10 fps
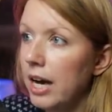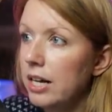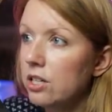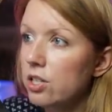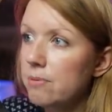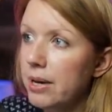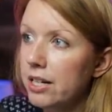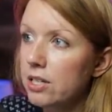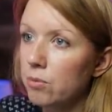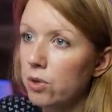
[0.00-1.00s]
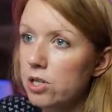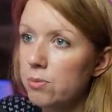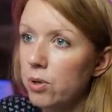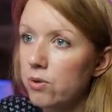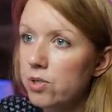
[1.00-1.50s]
And it just makes it more
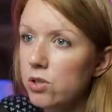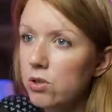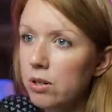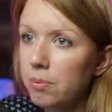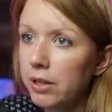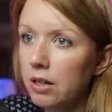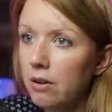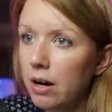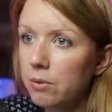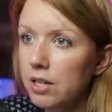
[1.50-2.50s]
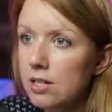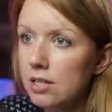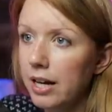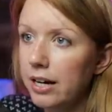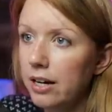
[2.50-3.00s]
smooth. So you can play around with the
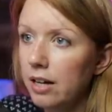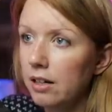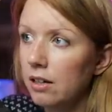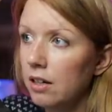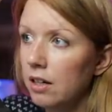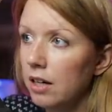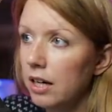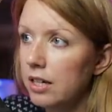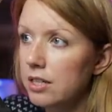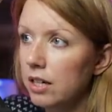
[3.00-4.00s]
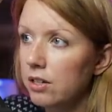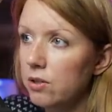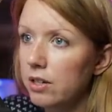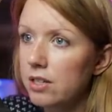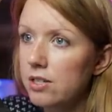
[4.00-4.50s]
slider until
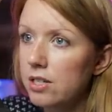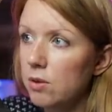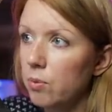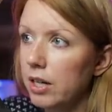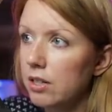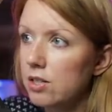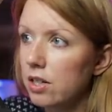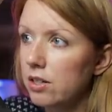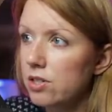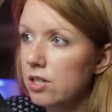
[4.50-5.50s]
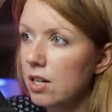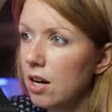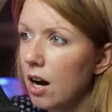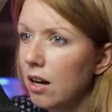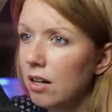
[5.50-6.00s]
you can see when it starts to
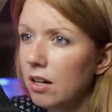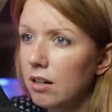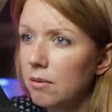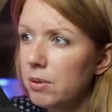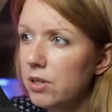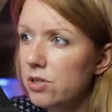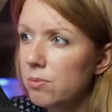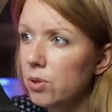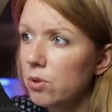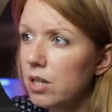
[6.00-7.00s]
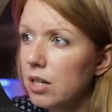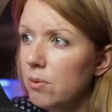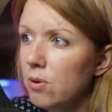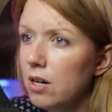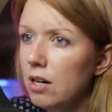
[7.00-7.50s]
not be smooth
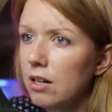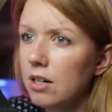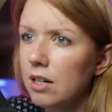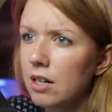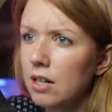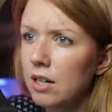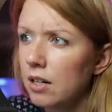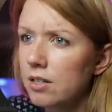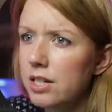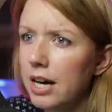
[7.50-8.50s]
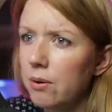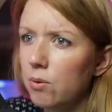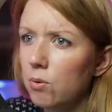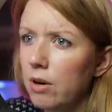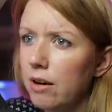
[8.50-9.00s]
anymore. See
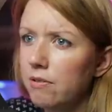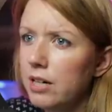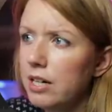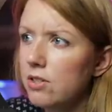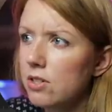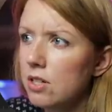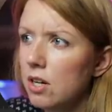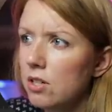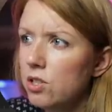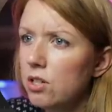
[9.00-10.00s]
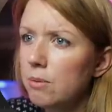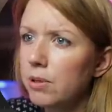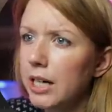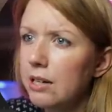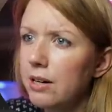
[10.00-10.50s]
how rough it is? So you can
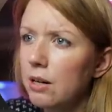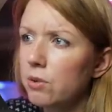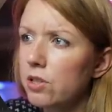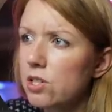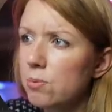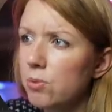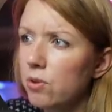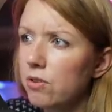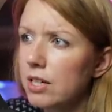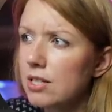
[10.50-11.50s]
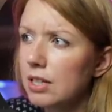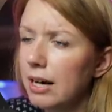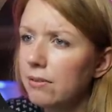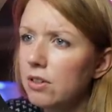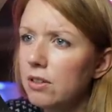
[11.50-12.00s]
play around with the smoothness
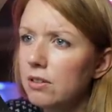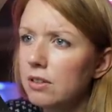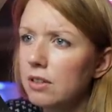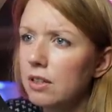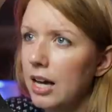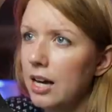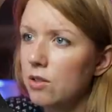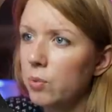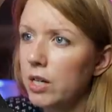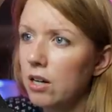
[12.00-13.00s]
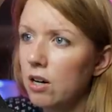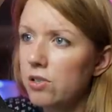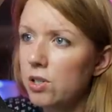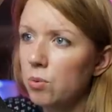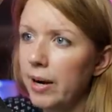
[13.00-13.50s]
level. And we can
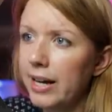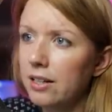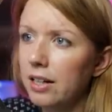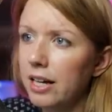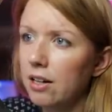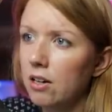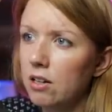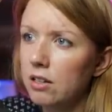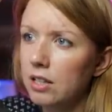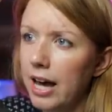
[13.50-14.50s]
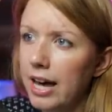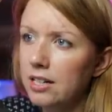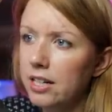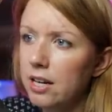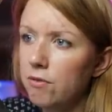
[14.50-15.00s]
also right click on the
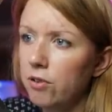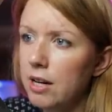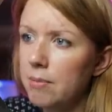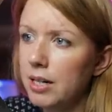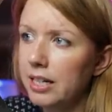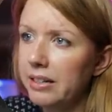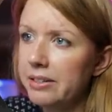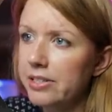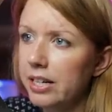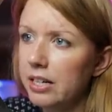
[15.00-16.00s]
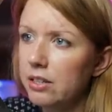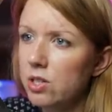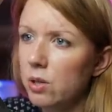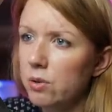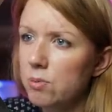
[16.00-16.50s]
end keyframe and ease in
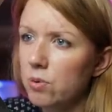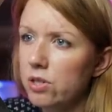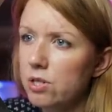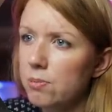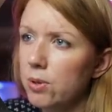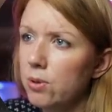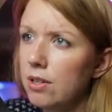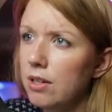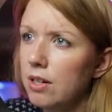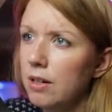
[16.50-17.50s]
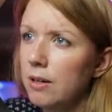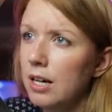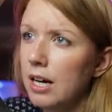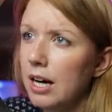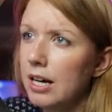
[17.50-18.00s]
so it's more smooth.
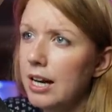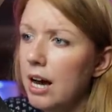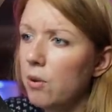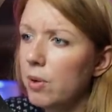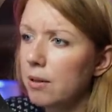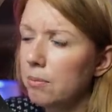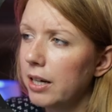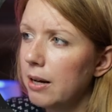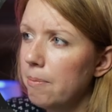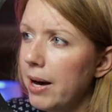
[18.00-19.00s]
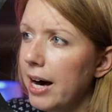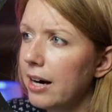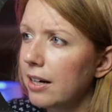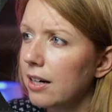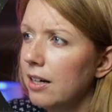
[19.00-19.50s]
And now we can play it
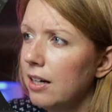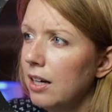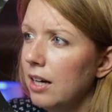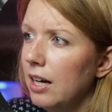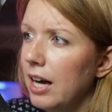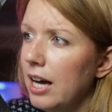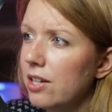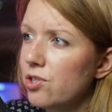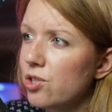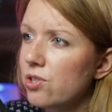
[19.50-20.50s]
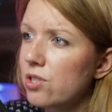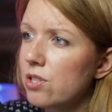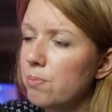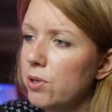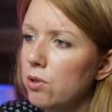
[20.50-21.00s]
back and it's just
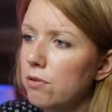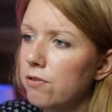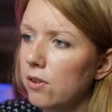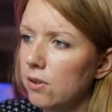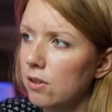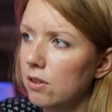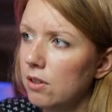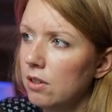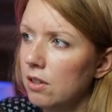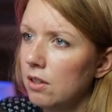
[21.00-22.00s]
this beautiful,